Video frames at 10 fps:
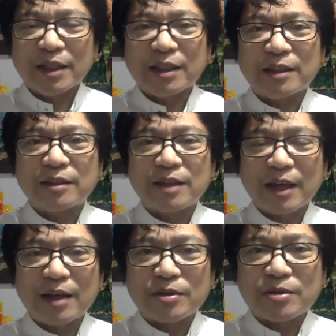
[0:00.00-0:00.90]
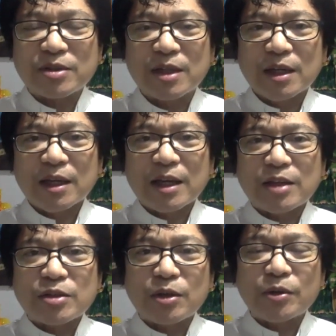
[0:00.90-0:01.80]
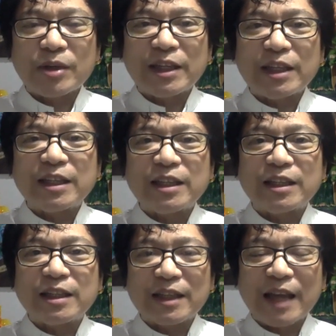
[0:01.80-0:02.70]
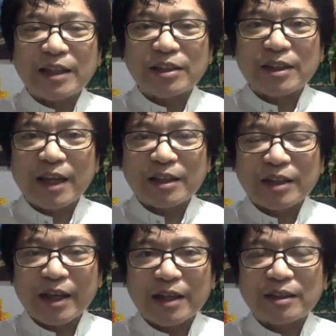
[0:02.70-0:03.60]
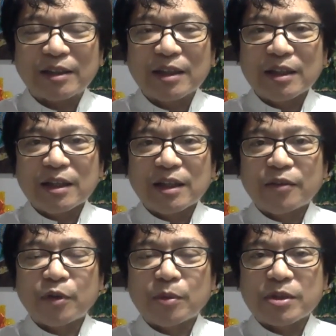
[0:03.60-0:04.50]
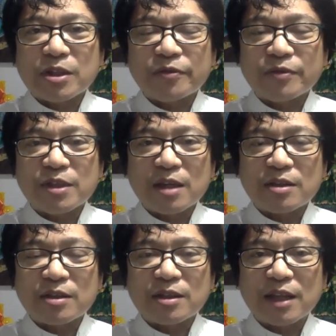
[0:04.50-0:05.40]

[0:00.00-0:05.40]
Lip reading: in the canons. And so in 1988, former Chief Justice